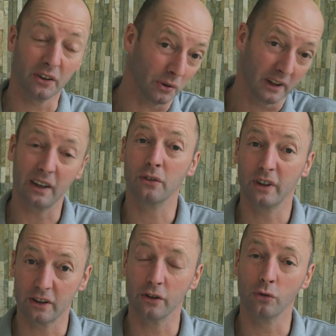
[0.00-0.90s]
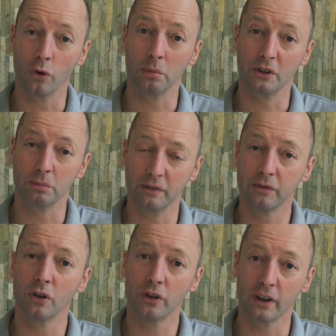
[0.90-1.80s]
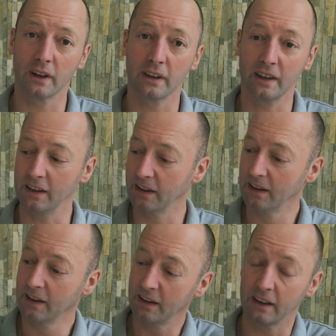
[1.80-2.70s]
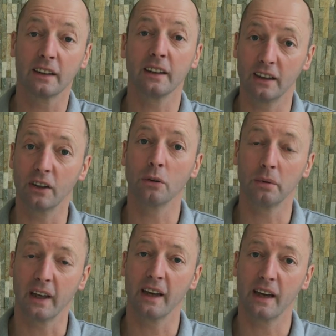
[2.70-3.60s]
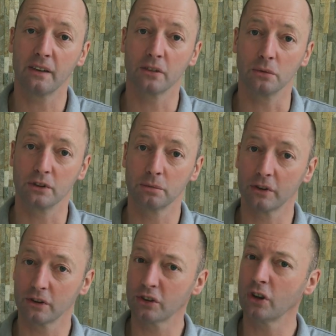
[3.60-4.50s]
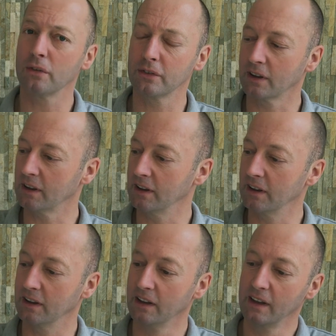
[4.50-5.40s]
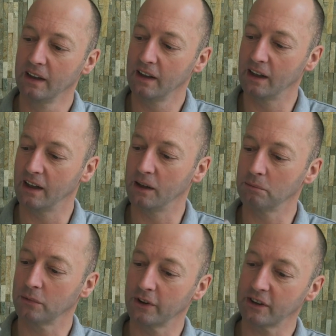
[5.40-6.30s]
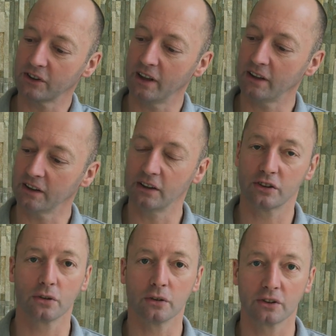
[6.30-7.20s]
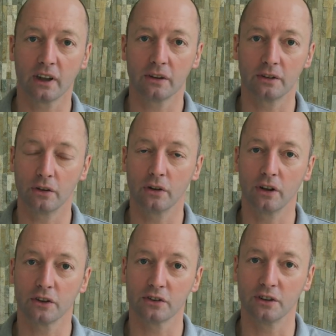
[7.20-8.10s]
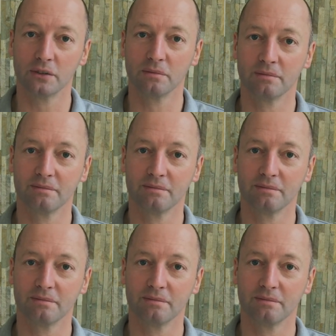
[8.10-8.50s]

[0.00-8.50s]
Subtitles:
or getting rid of the rubbish before the clean and cleaning up again afterwards, but a softer clean. But that's a handy tool to have in your arsenal.